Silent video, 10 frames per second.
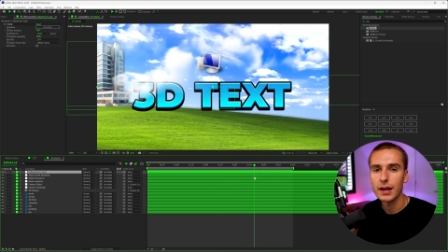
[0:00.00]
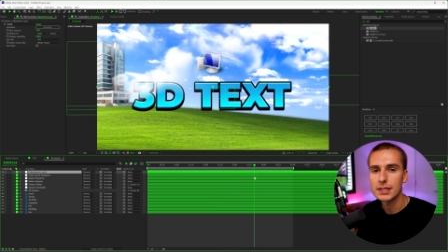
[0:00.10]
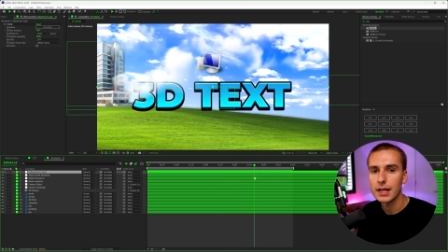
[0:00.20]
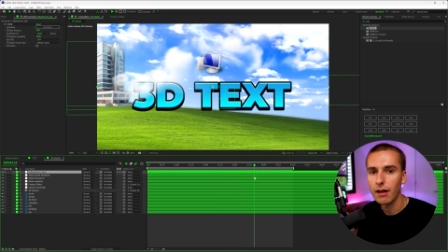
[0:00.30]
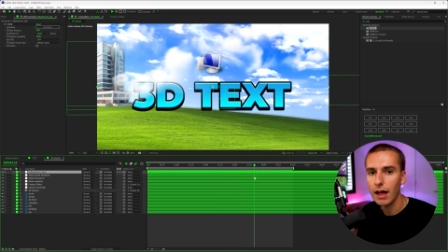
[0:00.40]
Like I
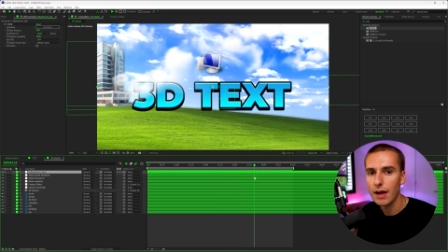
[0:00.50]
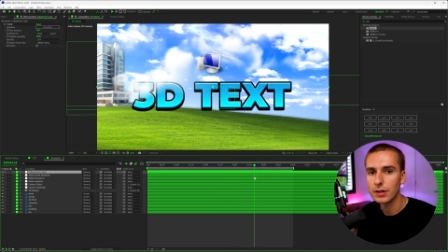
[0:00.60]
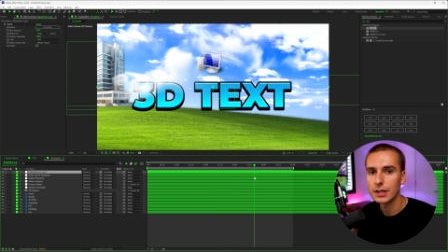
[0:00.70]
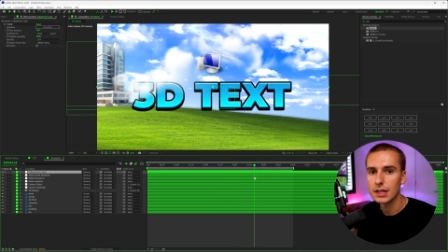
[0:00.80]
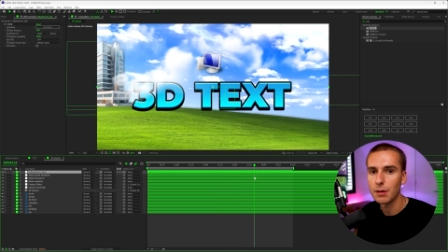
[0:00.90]
said, I'll have it
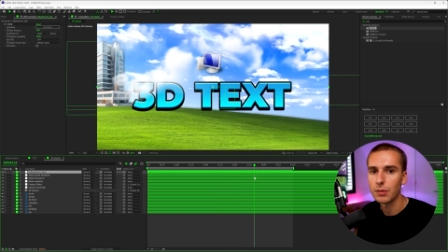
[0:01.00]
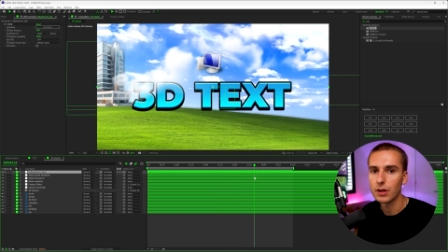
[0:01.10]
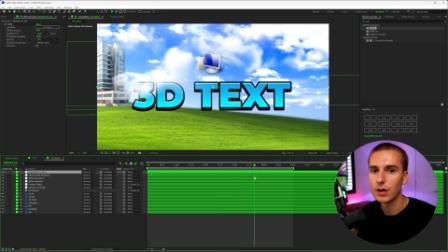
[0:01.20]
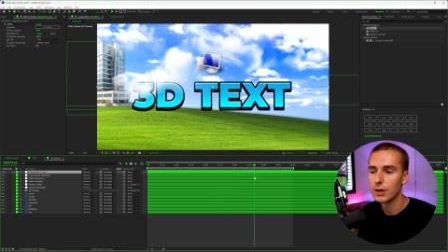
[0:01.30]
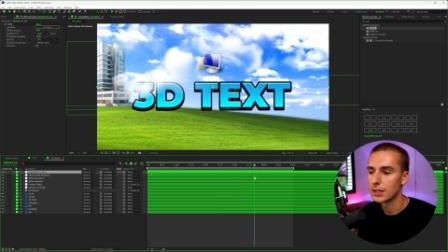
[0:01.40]
linked down
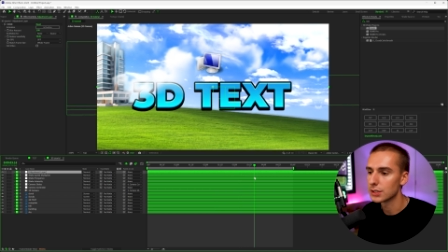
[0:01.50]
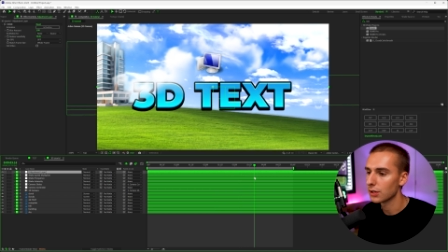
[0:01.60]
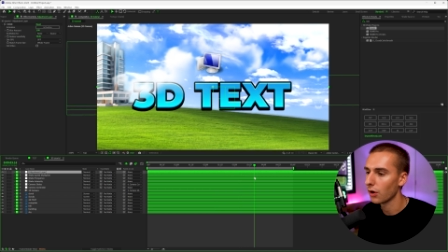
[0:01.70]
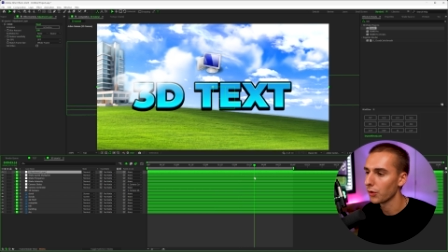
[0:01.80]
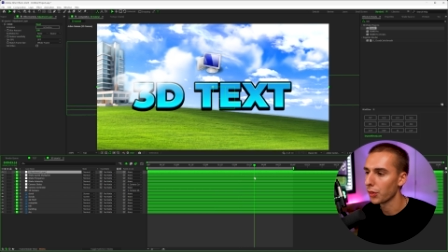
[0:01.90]
below. It's
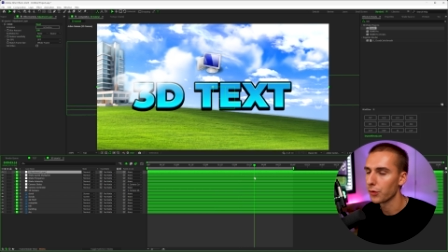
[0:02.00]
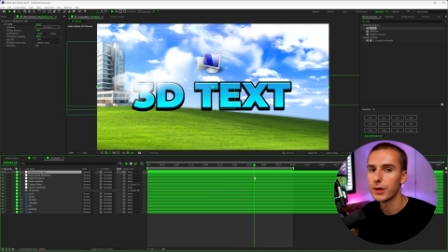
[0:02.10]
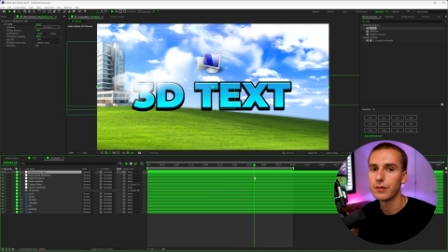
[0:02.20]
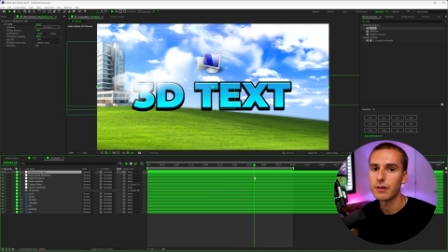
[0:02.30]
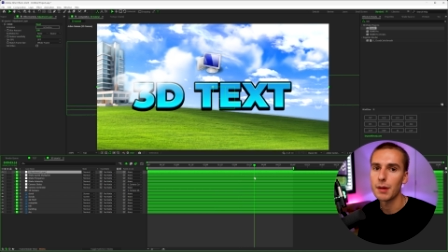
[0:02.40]
called
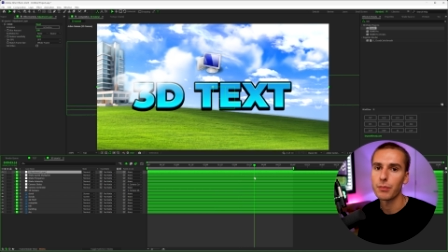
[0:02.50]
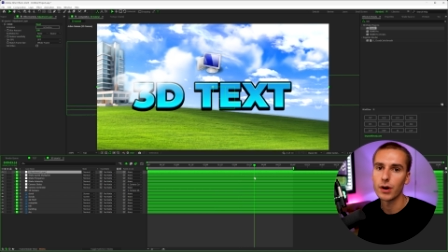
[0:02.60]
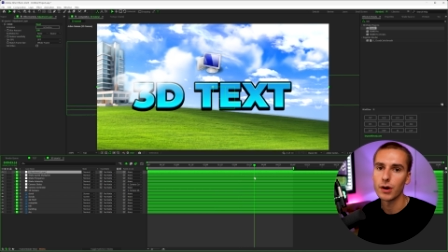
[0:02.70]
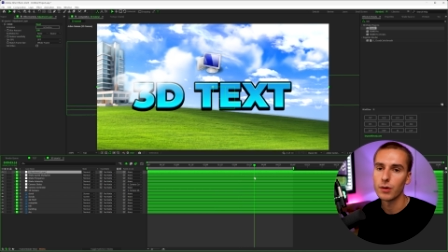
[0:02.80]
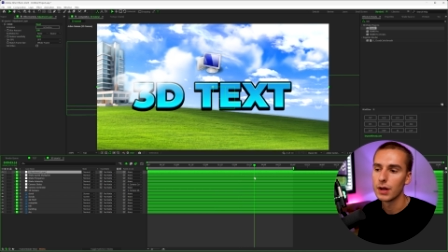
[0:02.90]
3Dify
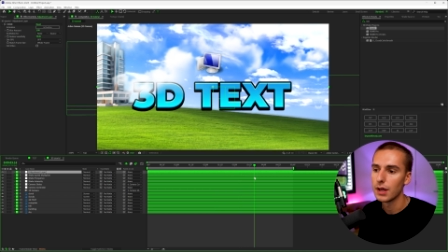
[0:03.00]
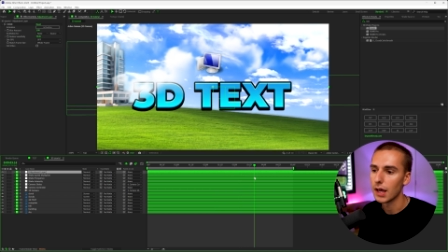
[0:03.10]
Pro.